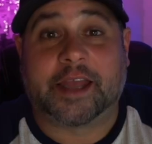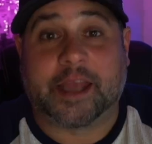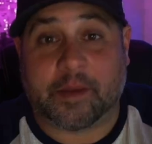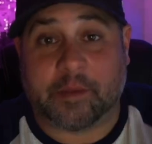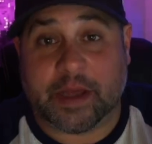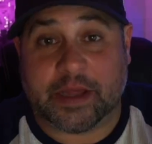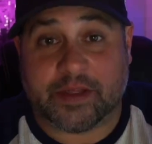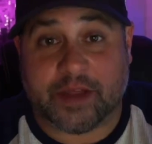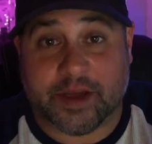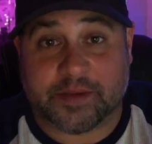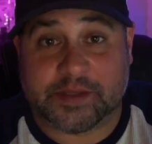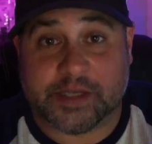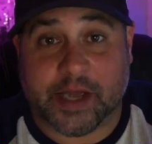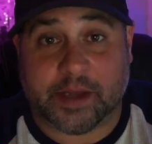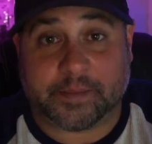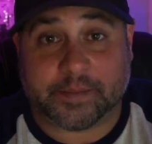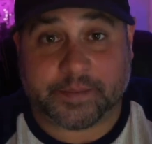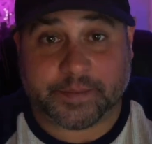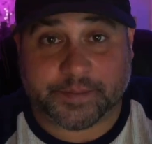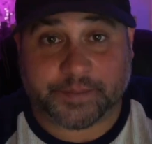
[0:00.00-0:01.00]
give me a thumbs
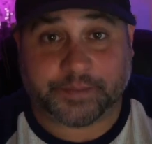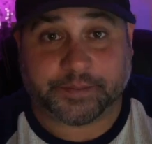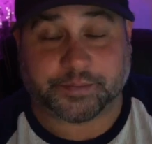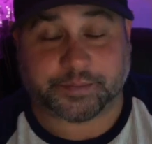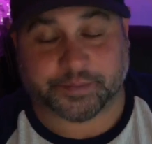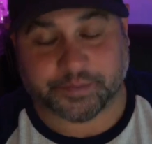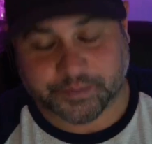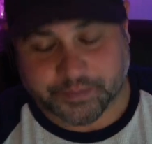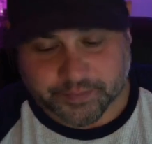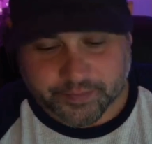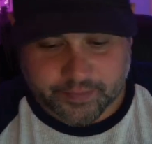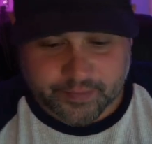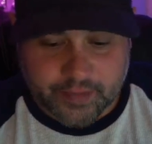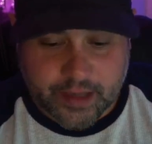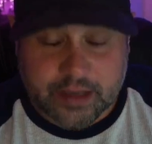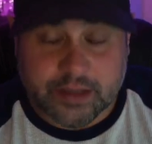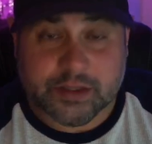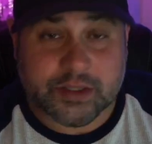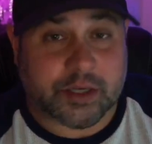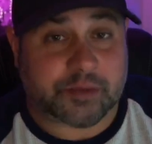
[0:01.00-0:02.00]
up,
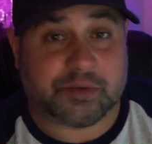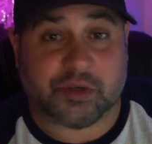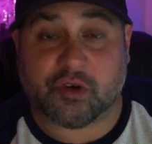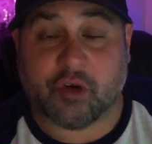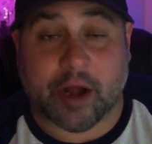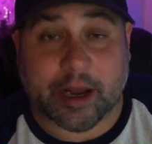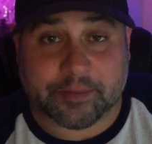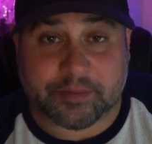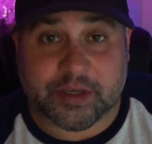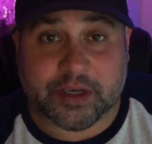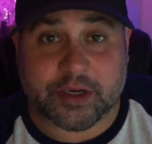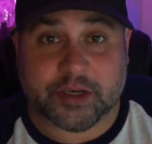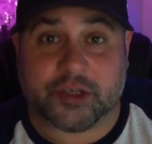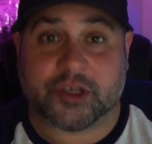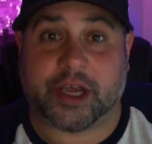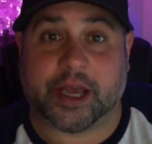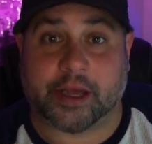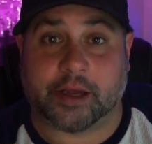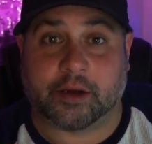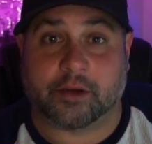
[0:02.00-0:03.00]
subscribe to the
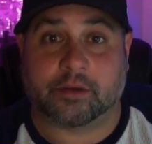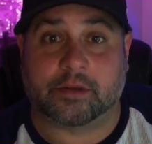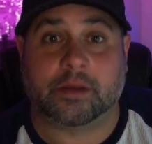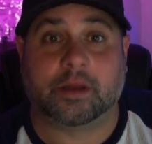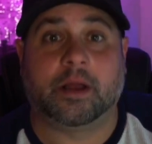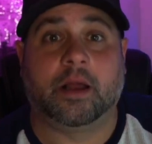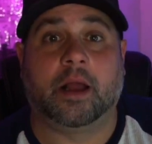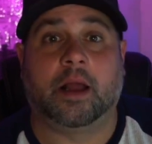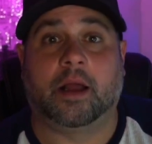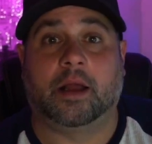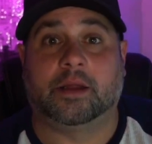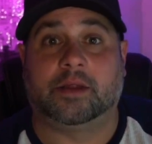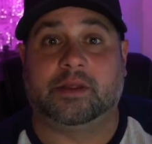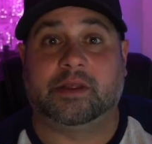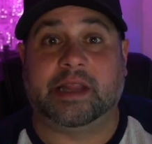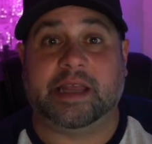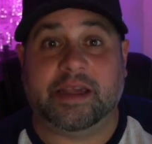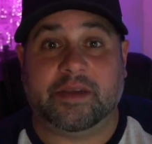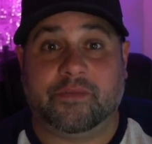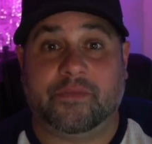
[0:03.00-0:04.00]
channel,
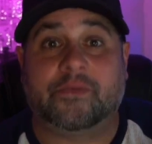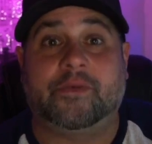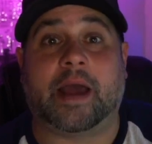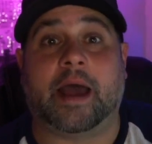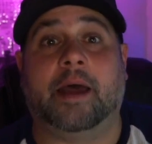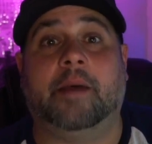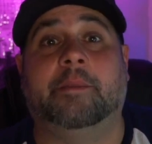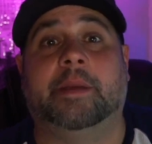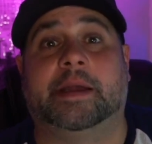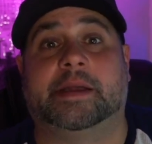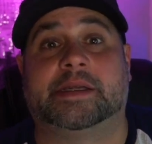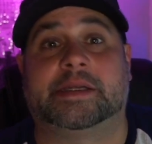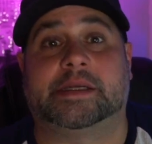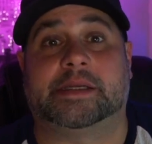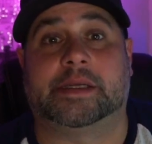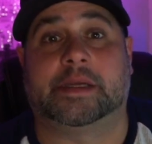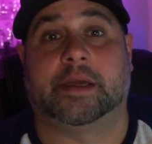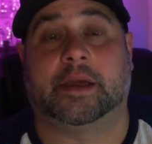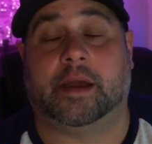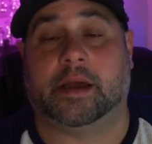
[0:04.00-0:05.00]
leave
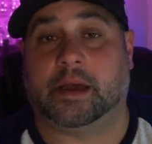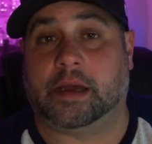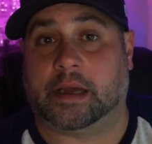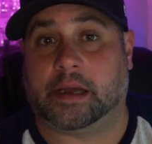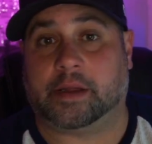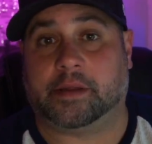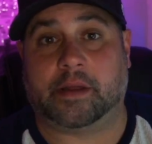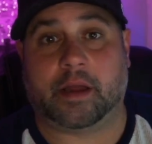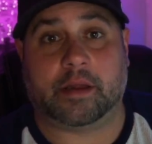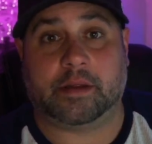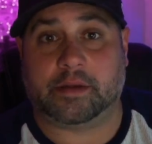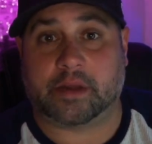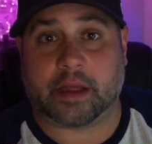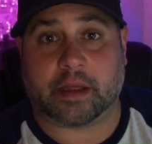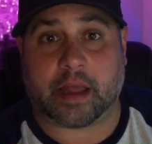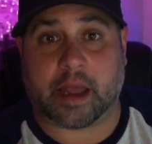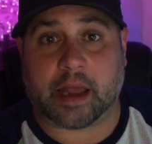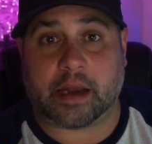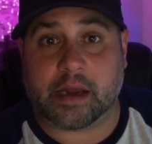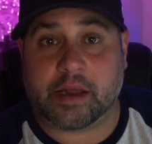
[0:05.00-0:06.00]
comments.
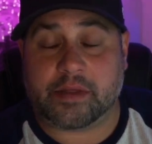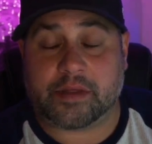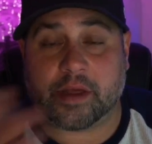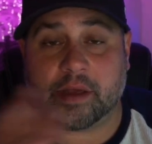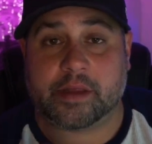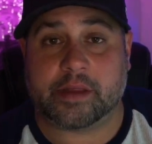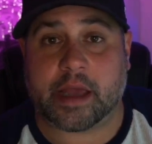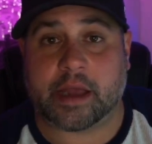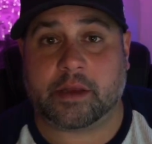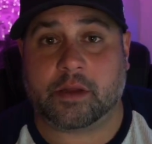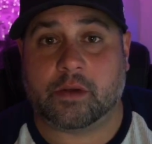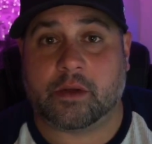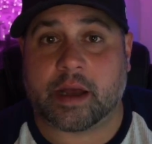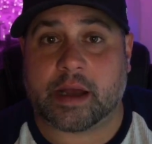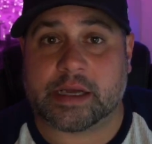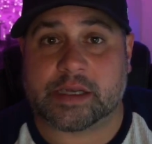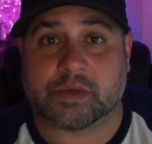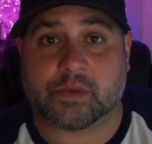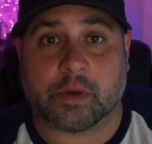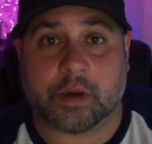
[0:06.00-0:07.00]
Anything that you
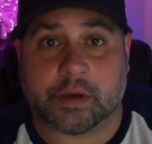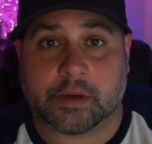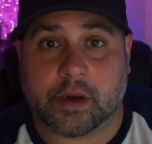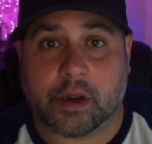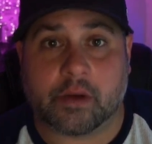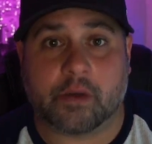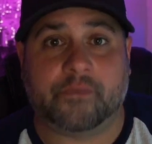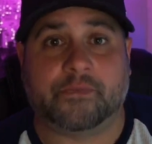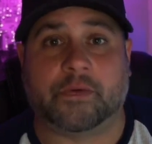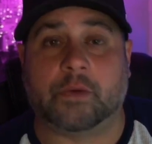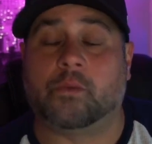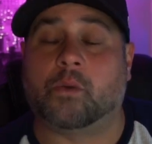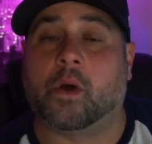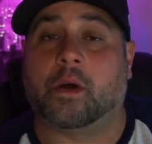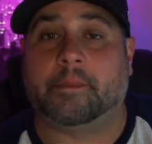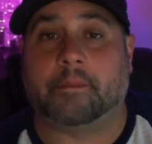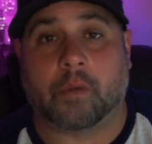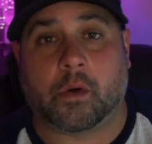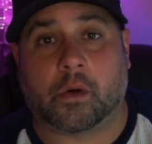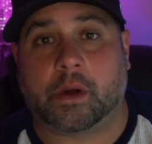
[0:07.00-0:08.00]
guys want to know, if you
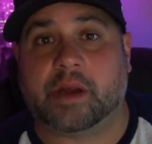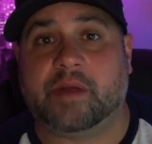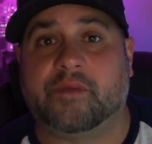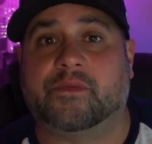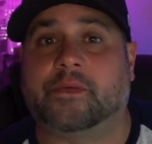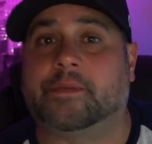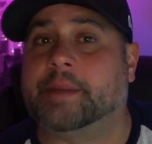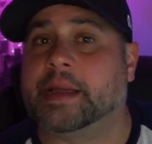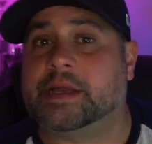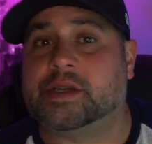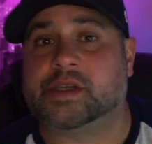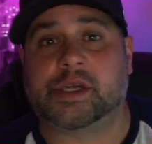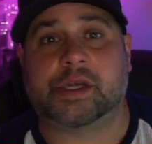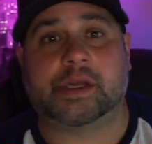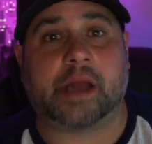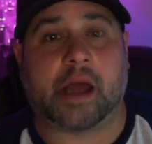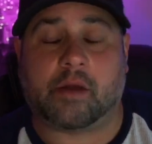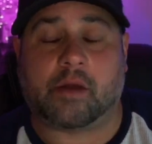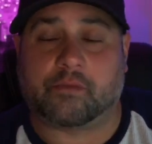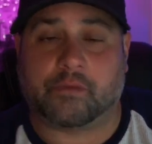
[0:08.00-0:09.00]
want more
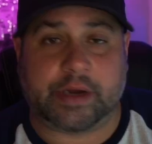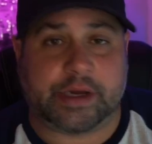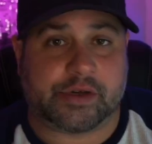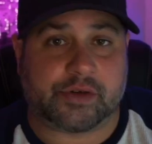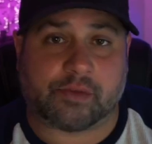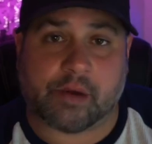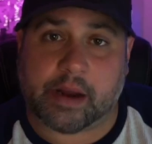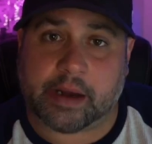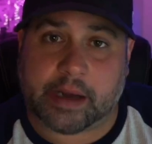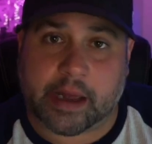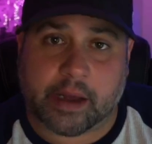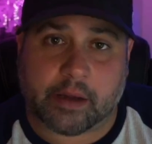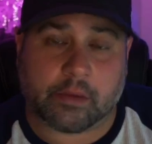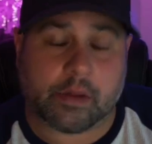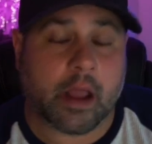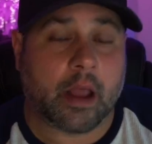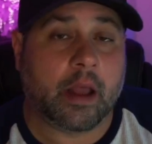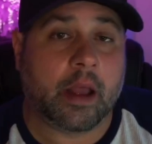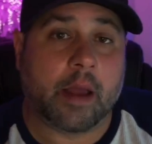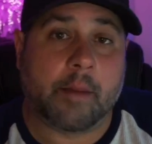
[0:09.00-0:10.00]
information, I'll reach right
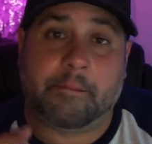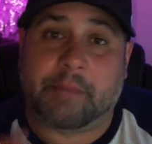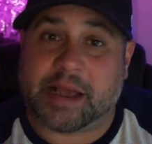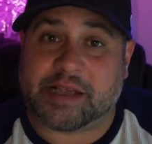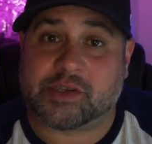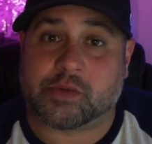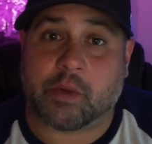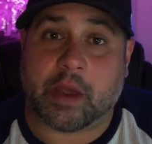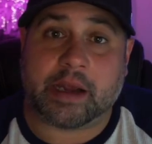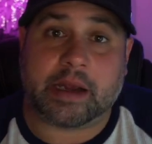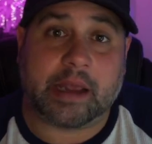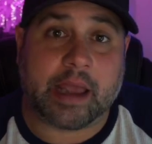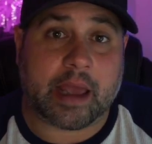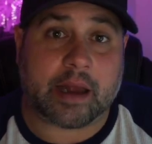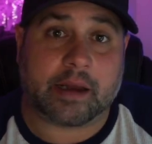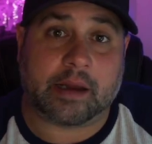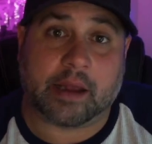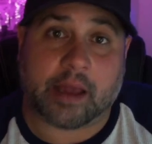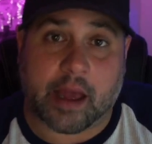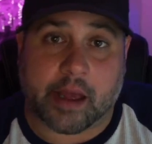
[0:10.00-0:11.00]
out. Best way to
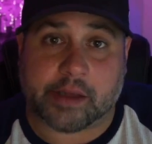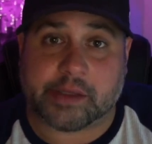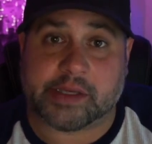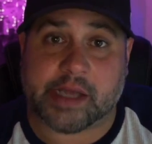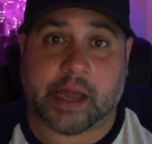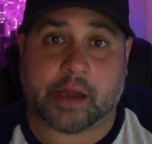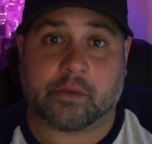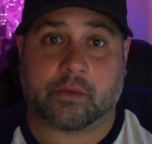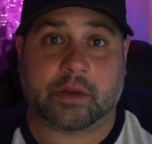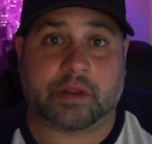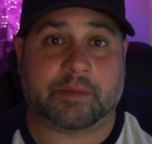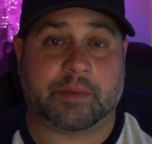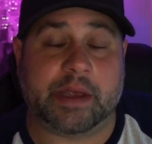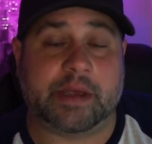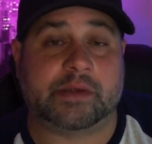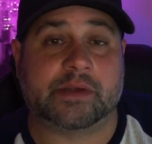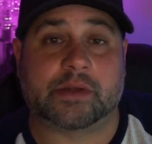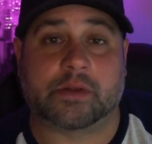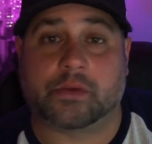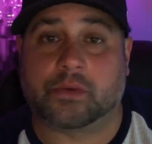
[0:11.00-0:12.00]
get in contact with
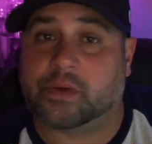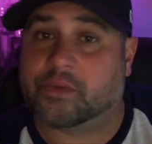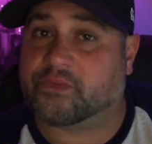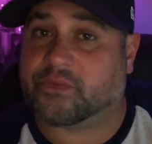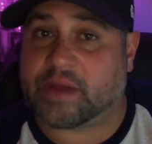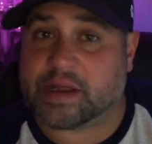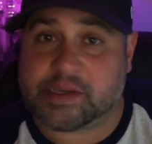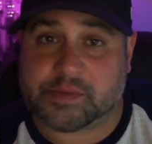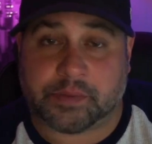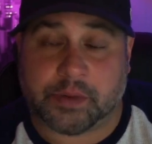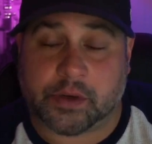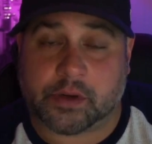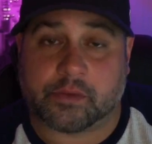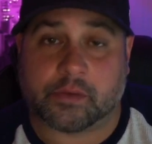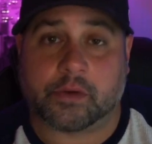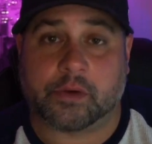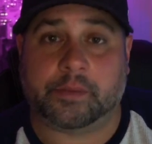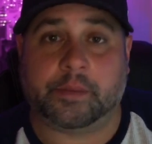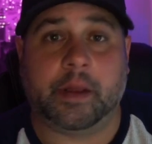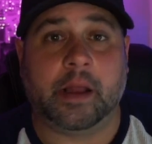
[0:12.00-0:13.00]
me is through the Facebook
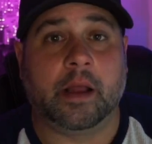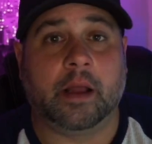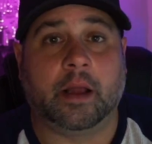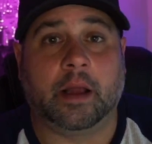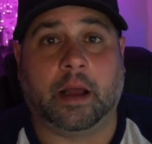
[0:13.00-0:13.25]
group,